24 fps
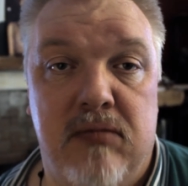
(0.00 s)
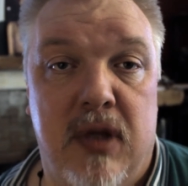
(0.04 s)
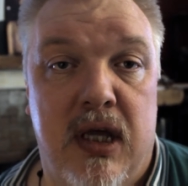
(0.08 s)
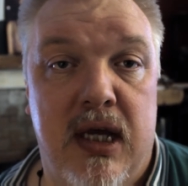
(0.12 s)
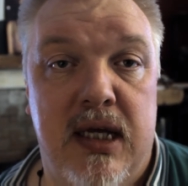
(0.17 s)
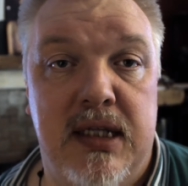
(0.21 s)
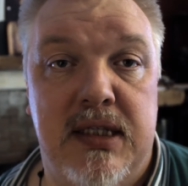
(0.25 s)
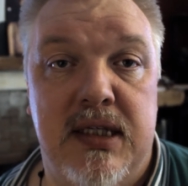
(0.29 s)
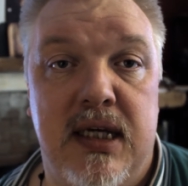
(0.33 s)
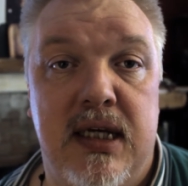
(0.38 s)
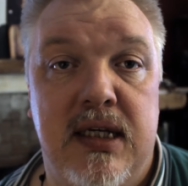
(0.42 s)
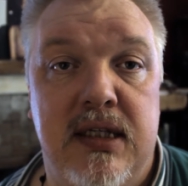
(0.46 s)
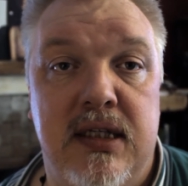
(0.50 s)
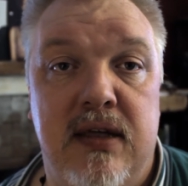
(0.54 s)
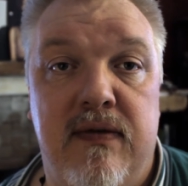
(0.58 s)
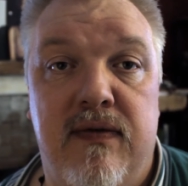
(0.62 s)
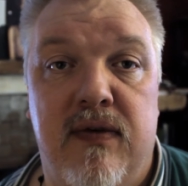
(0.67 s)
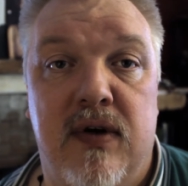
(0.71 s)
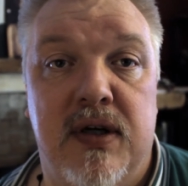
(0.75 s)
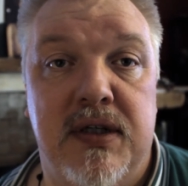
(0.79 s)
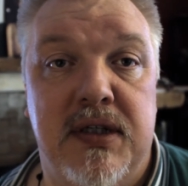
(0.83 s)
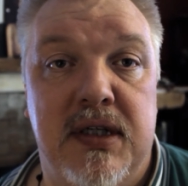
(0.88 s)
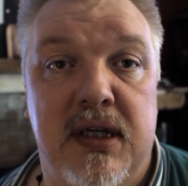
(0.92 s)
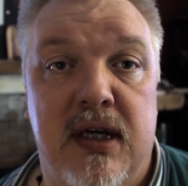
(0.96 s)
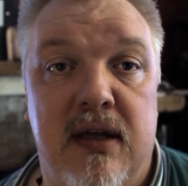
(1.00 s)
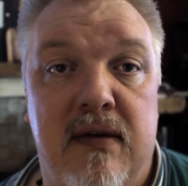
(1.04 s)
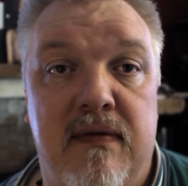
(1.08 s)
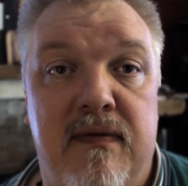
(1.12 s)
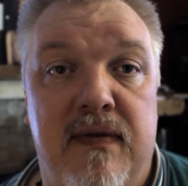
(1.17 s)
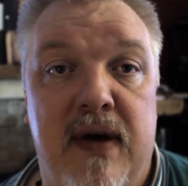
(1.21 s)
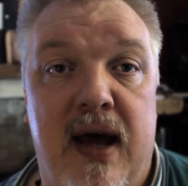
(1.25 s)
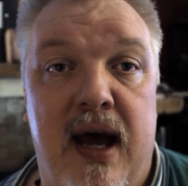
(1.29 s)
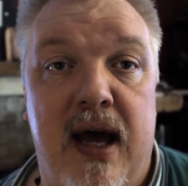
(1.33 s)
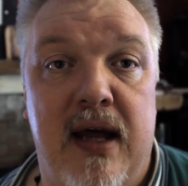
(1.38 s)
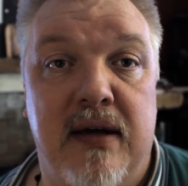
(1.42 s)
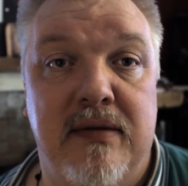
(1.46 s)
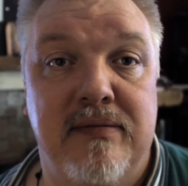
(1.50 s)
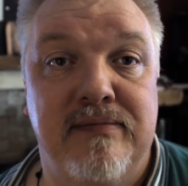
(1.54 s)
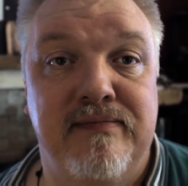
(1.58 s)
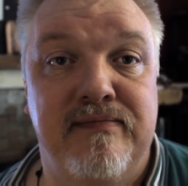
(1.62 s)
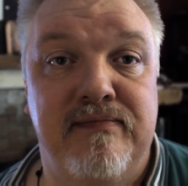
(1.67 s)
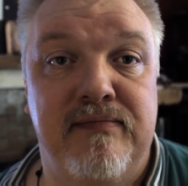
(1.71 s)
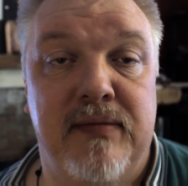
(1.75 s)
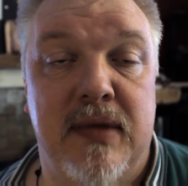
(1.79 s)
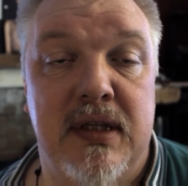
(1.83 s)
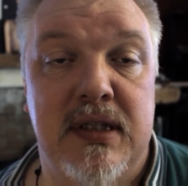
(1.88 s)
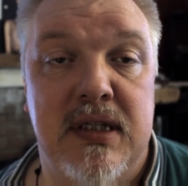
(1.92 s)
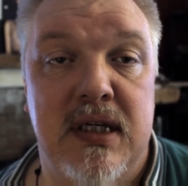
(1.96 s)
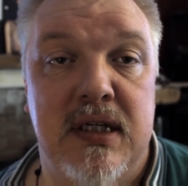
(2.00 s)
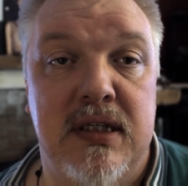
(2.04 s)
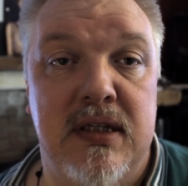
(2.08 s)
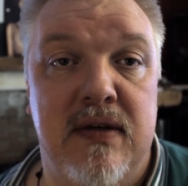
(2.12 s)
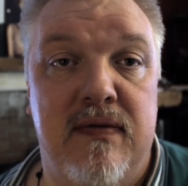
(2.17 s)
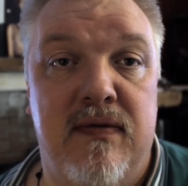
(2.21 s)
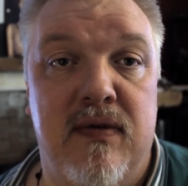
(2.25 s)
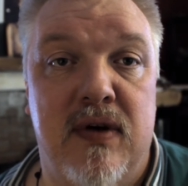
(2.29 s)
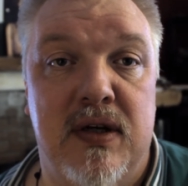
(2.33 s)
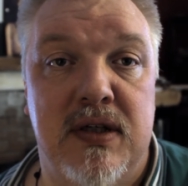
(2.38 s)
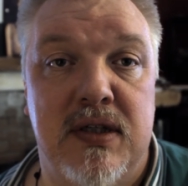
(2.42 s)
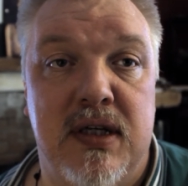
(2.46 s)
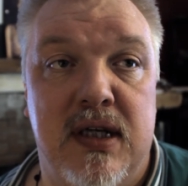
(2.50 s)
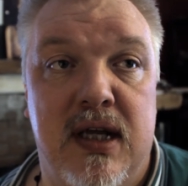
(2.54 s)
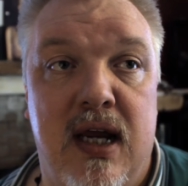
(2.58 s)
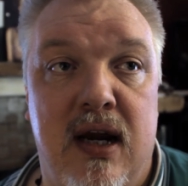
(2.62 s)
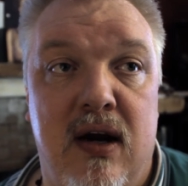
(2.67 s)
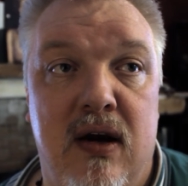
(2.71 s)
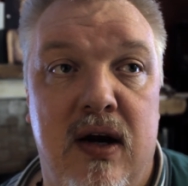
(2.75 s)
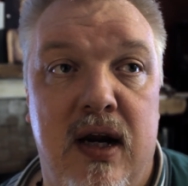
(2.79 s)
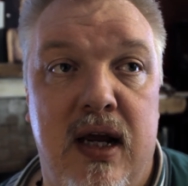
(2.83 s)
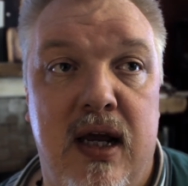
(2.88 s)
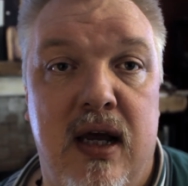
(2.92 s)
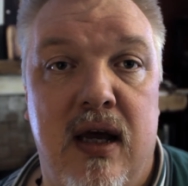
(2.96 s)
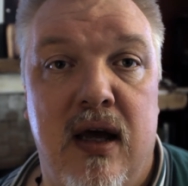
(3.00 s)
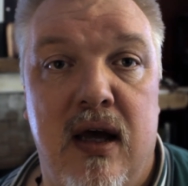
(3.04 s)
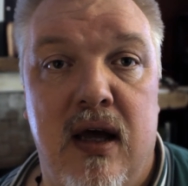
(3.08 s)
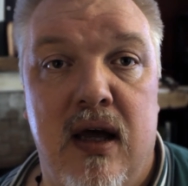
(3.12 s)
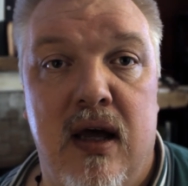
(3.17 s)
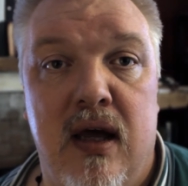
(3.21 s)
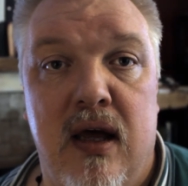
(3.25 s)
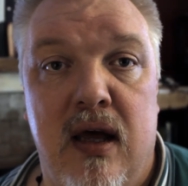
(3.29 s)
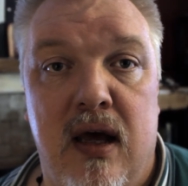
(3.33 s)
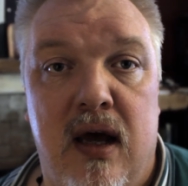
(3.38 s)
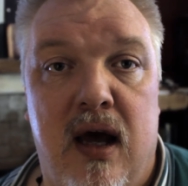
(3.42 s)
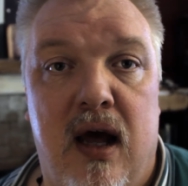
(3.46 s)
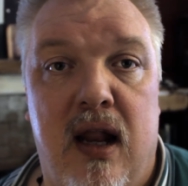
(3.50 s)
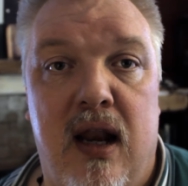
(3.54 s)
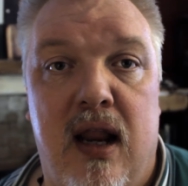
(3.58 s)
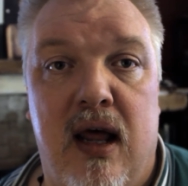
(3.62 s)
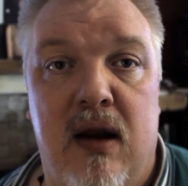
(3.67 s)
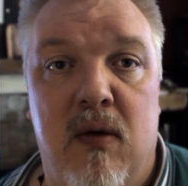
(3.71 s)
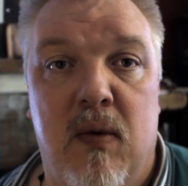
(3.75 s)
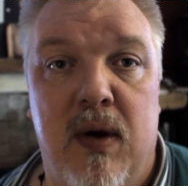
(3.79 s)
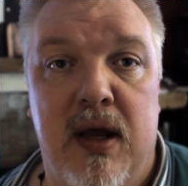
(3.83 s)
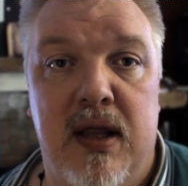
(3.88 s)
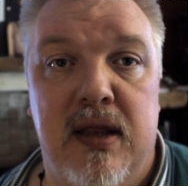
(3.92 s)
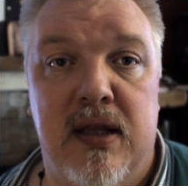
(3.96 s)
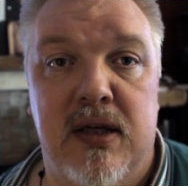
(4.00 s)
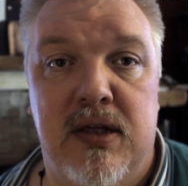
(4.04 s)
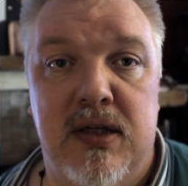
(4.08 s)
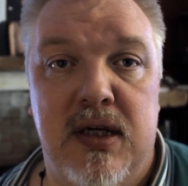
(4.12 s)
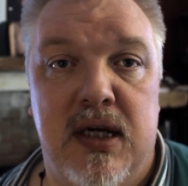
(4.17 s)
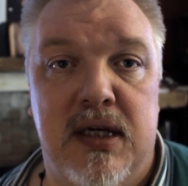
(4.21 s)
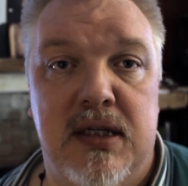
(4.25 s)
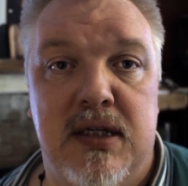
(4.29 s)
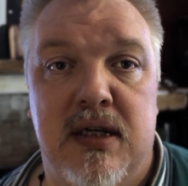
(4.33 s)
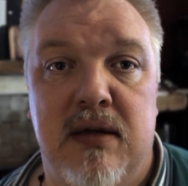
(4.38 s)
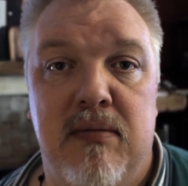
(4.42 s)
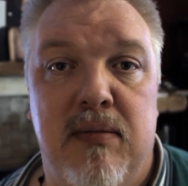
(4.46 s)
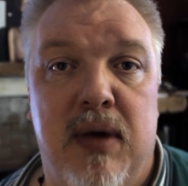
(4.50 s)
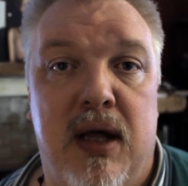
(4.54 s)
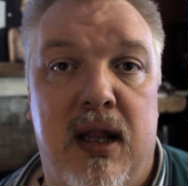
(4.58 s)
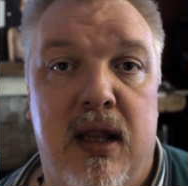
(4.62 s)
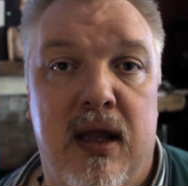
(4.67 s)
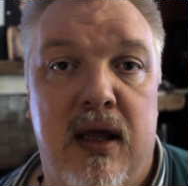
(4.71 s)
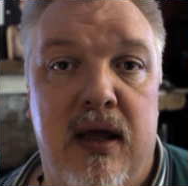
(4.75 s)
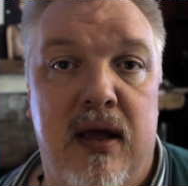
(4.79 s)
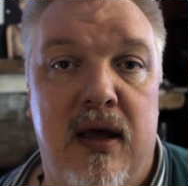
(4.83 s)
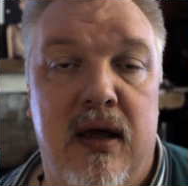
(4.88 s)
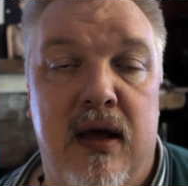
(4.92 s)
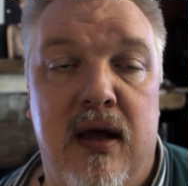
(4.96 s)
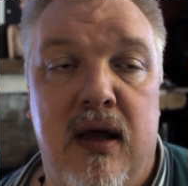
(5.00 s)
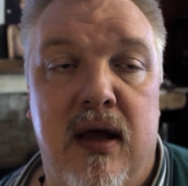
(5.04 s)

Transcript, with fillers: It's easy for us to get fat. It's easy for us to carry a lot of weight in the chest and belly.